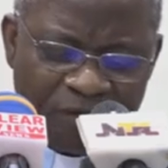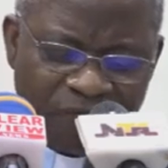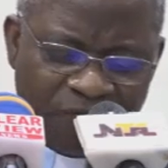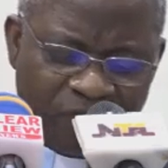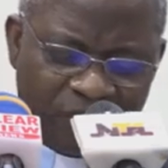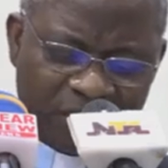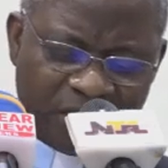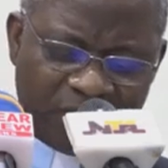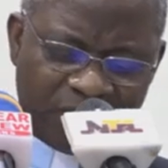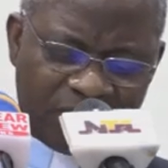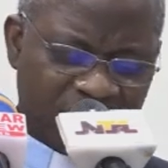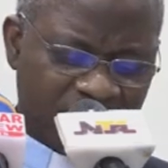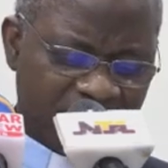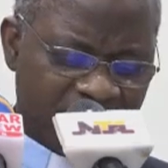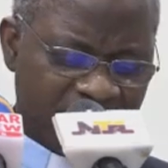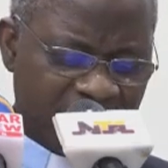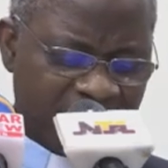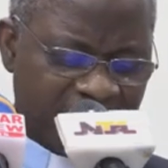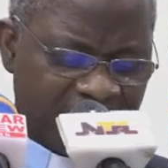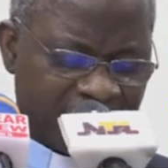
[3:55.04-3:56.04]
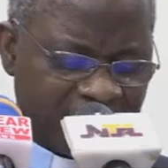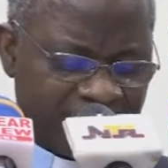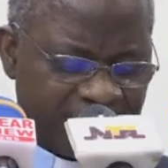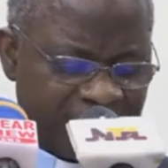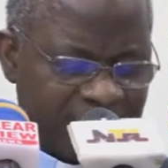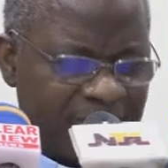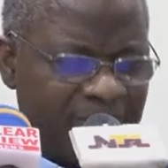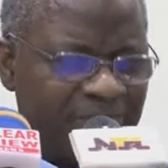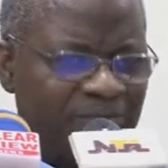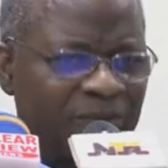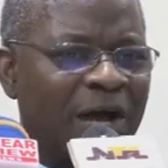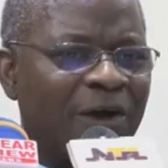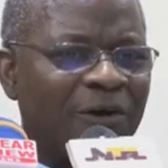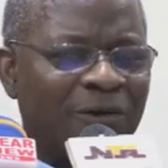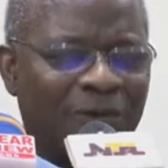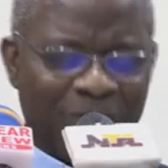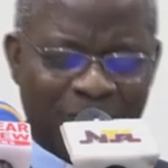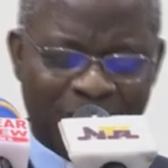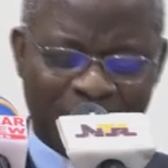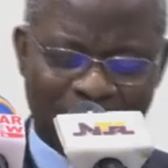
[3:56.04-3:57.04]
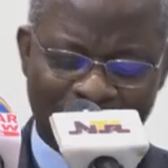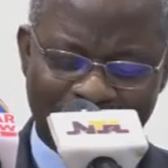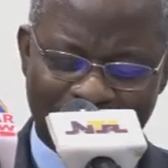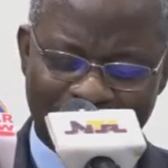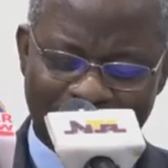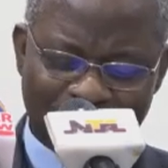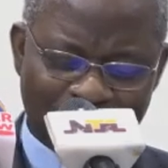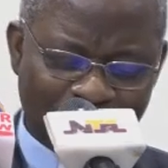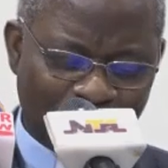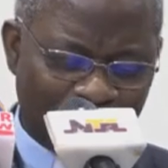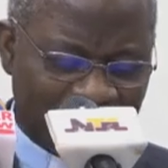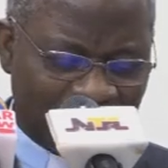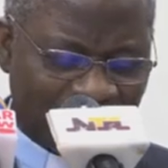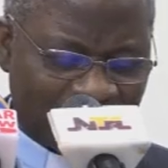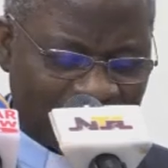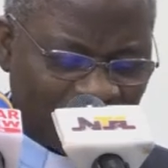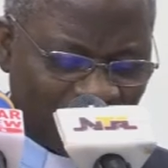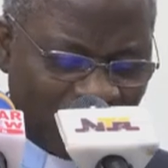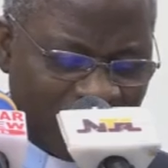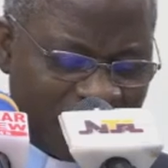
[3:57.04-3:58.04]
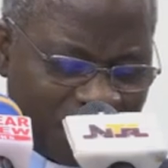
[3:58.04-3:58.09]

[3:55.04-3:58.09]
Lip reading: for 70 years. Now, to illustrate the